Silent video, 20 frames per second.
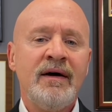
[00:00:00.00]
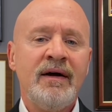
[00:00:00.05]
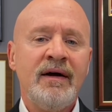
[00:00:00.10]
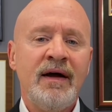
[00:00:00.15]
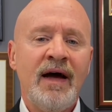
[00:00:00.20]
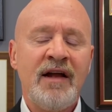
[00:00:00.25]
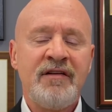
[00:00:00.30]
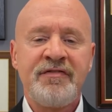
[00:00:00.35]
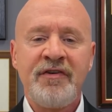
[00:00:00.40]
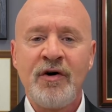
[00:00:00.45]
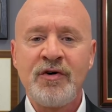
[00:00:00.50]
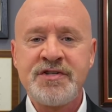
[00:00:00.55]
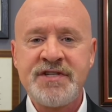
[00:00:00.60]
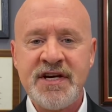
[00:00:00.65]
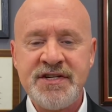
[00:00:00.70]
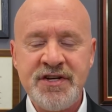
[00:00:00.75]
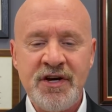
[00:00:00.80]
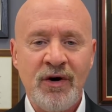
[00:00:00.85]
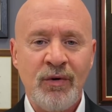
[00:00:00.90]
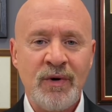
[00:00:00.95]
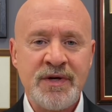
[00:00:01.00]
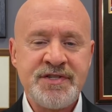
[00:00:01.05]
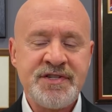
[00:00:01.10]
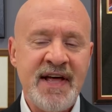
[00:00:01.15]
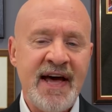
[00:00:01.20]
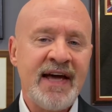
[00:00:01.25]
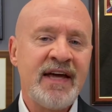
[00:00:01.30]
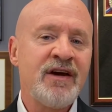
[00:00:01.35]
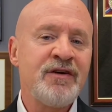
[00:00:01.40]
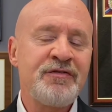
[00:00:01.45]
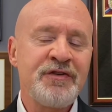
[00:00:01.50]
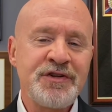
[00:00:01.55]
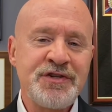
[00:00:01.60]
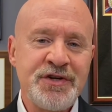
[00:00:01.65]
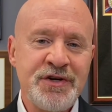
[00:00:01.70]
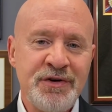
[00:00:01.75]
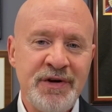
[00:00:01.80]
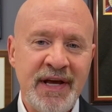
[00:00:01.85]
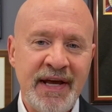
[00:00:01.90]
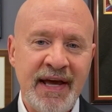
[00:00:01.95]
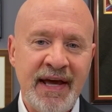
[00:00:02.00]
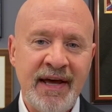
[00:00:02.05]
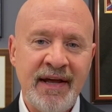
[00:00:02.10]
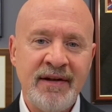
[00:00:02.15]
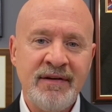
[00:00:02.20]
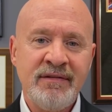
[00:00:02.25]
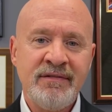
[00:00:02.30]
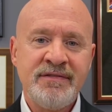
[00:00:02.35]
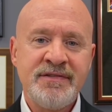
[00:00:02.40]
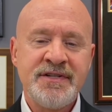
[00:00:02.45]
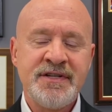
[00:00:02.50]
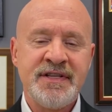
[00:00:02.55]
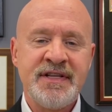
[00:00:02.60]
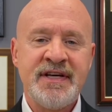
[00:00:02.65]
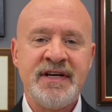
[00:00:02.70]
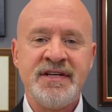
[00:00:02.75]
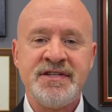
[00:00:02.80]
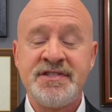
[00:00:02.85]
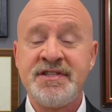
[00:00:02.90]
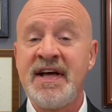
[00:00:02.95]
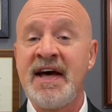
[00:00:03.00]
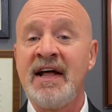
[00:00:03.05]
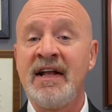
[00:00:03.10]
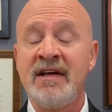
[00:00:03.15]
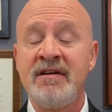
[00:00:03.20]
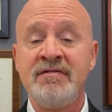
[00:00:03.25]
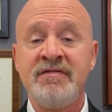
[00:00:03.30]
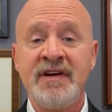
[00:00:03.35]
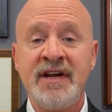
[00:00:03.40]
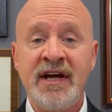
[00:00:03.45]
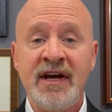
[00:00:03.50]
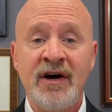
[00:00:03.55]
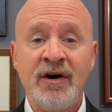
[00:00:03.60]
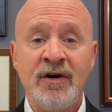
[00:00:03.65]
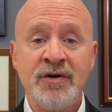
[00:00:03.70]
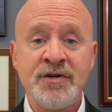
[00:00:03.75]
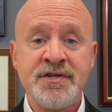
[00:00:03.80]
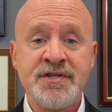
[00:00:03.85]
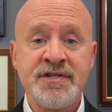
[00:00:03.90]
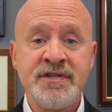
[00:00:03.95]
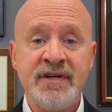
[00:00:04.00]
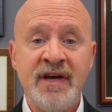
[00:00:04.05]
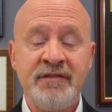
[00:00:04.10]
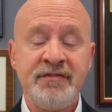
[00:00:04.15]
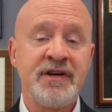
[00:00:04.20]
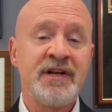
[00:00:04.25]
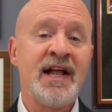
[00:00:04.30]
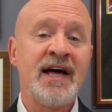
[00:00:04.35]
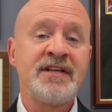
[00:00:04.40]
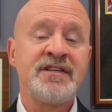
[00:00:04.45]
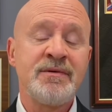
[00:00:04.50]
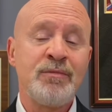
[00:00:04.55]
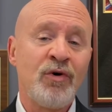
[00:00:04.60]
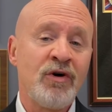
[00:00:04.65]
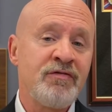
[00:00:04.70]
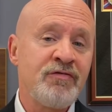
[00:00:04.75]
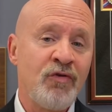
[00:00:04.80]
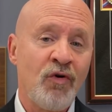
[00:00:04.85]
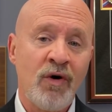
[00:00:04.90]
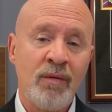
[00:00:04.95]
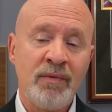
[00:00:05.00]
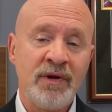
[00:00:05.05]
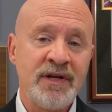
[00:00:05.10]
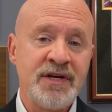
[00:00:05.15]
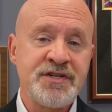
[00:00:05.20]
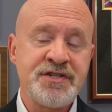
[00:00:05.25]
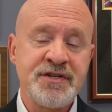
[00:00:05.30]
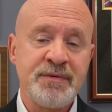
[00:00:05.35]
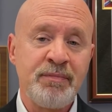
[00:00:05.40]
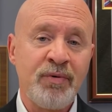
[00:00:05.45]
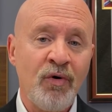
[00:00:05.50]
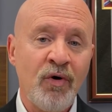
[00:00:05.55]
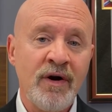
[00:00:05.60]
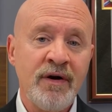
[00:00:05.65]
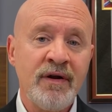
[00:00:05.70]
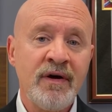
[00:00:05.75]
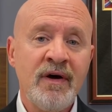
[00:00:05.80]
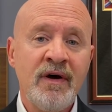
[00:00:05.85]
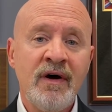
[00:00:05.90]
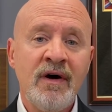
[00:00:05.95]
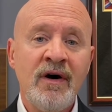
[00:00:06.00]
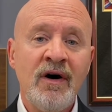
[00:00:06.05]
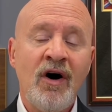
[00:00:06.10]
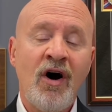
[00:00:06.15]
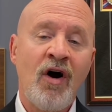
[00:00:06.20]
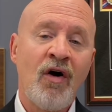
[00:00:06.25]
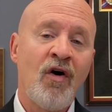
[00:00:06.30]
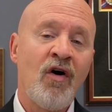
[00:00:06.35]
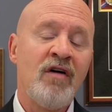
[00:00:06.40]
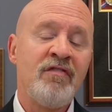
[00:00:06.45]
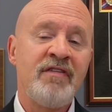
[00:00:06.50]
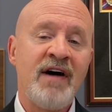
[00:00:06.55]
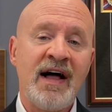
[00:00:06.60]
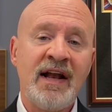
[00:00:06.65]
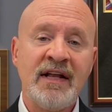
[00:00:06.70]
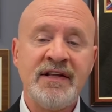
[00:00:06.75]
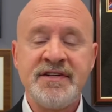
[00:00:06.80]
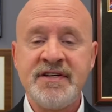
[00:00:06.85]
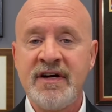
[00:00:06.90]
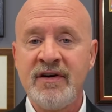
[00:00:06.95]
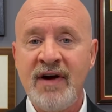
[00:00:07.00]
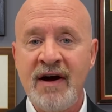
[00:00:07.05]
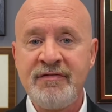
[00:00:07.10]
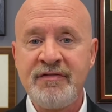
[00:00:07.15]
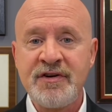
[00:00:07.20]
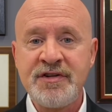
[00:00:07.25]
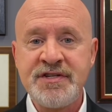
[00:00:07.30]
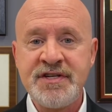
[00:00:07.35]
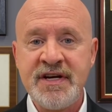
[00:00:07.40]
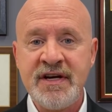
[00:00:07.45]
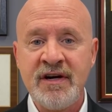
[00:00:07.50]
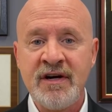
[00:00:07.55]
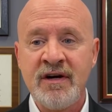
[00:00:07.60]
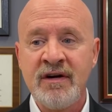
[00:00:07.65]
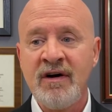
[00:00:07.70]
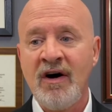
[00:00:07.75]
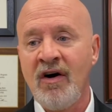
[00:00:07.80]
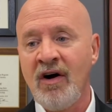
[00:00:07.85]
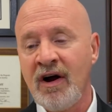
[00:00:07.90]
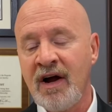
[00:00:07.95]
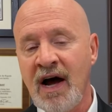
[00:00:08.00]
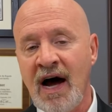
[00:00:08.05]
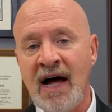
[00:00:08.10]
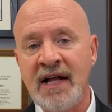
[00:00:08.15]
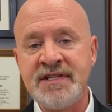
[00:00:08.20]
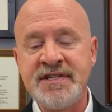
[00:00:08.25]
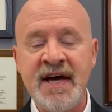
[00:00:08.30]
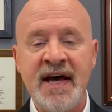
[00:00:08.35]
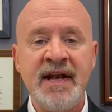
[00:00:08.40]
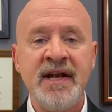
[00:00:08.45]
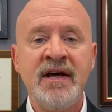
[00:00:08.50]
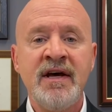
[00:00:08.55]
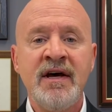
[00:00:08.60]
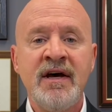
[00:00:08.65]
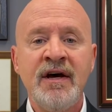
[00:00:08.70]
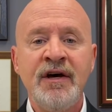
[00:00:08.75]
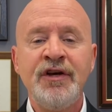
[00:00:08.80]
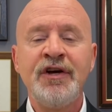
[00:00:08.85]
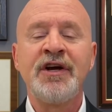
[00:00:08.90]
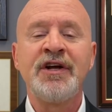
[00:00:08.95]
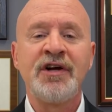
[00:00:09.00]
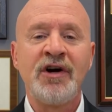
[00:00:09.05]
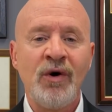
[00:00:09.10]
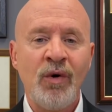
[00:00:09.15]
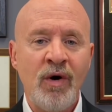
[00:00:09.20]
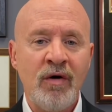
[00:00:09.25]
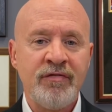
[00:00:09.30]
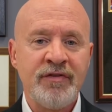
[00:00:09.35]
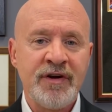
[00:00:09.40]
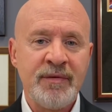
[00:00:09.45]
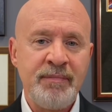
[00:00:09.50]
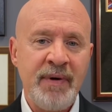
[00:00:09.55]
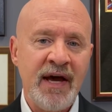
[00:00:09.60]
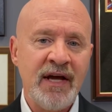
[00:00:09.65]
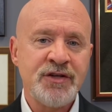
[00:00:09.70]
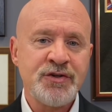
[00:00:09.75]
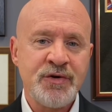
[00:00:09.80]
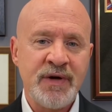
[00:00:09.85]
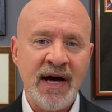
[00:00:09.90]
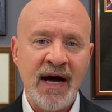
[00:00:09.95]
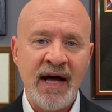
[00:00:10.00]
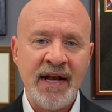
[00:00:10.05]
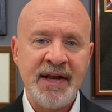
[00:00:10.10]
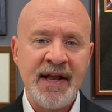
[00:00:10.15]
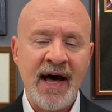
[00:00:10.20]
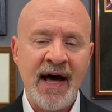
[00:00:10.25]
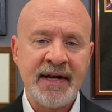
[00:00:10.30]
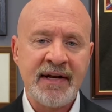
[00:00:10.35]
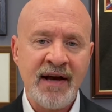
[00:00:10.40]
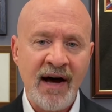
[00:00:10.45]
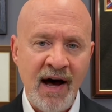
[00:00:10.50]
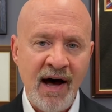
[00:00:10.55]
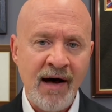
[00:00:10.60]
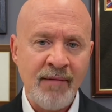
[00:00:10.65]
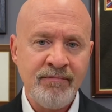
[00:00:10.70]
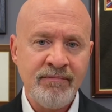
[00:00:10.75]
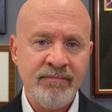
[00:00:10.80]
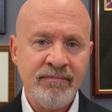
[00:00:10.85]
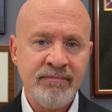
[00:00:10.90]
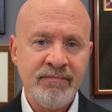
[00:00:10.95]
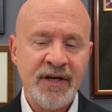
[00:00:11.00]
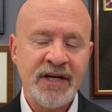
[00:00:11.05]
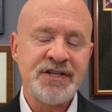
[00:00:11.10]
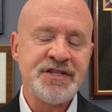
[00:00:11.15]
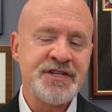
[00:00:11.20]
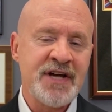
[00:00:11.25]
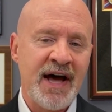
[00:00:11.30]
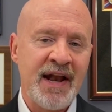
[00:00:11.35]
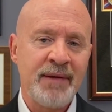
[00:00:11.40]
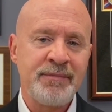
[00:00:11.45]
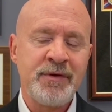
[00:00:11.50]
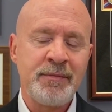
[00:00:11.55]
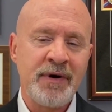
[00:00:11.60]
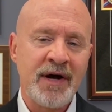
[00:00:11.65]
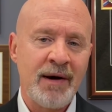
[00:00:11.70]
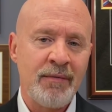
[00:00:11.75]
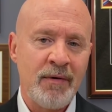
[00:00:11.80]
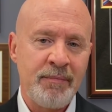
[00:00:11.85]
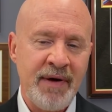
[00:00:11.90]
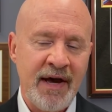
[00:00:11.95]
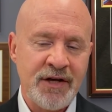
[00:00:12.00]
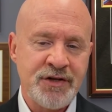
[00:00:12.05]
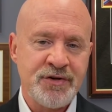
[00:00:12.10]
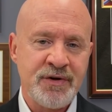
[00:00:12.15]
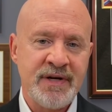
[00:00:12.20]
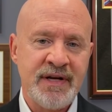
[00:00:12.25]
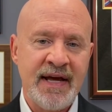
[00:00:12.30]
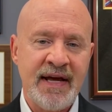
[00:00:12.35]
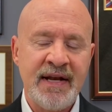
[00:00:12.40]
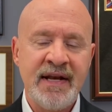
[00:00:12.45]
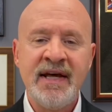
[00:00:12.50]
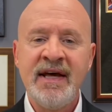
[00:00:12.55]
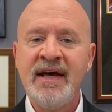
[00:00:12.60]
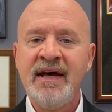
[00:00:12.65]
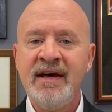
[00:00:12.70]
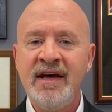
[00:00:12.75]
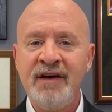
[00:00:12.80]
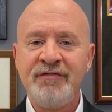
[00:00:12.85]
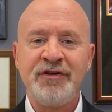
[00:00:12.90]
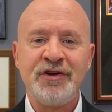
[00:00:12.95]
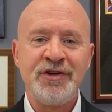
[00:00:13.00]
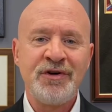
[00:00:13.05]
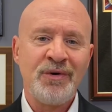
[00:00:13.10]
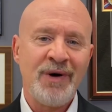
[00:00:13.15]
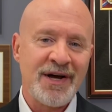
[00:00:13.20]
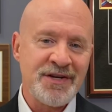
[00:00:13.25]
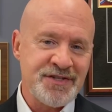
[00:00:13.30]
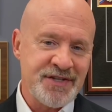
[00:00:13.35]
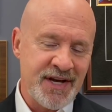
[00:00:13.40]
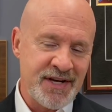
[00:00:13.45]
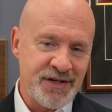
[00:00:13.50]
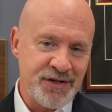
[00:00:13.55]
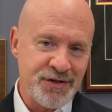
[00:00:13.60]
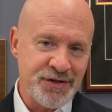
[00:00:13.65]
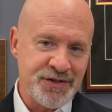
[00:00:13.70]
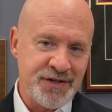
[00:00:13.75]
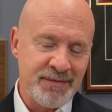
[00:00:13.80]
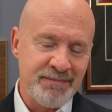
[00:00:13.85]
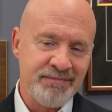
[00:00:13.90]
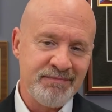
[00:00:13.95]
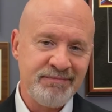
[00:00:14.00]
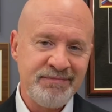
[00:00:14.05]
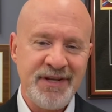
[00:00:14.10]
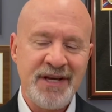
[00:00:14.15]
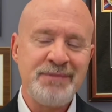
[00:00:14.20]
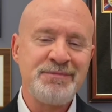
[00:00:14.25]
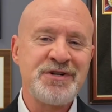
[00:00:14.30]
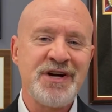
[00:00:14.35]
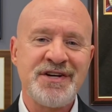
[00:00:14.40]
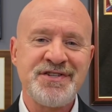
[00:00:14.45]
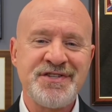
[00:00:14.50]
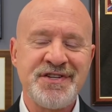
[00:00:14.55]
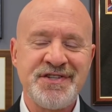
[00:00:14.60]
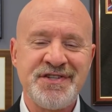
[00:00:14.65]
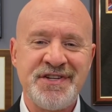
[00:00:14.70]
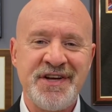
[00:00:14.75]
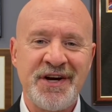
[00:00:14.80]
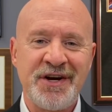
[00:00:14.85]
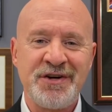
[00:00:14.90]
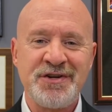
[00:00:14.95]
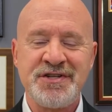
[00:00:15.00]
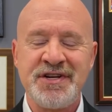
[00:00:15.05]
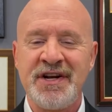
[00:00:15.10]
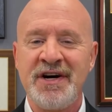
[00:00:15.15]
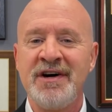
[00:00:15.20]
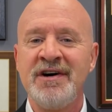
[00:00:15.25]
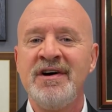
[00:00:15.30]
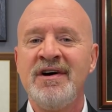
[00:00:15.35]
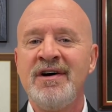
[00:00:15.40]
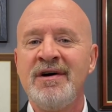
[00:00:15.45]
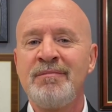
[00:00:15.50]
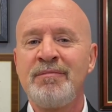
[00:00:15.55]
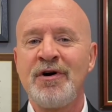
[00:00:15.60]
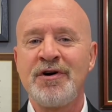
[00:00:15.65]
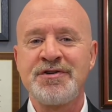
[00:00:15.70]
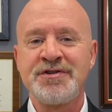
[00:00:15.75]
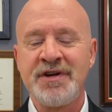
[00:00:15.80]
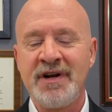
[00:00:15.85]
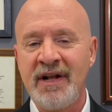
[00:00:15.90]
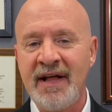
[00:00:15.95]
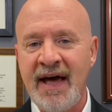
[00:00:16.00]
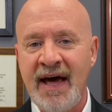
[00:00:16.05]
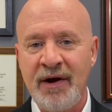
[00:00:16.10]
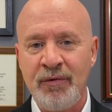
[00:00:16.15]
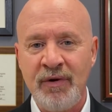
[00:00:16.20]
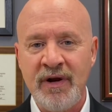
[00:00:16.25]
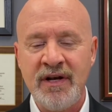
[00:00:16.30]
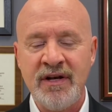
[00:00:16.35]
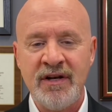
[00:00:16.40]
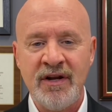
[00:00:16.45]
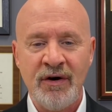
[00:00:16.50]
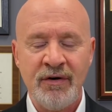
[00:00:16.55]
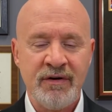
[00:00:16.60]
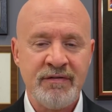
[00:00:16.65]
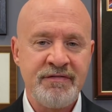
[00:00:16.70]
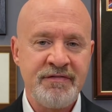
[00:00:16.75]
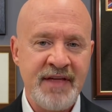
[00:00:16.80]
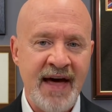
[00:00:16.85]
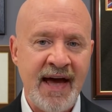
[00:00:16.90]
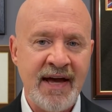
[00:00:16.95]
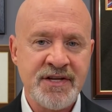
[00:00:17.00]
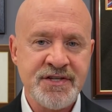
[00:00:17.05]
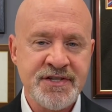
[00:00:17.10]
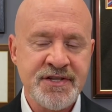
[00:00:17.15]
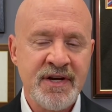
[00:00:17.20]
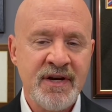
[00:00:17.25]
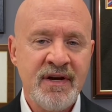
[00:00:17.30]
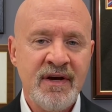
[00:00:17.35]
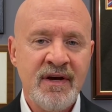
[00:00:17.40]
And folks, as always, thank you for tuning in to these daily videos. If you'd like to more formally support our all-volunteer efforts here, our content, you can go over to patreon.com. You can sign up to become a patron, and if you do, I'll send you some Team Justice stickers and a personal handwritten note of thanks.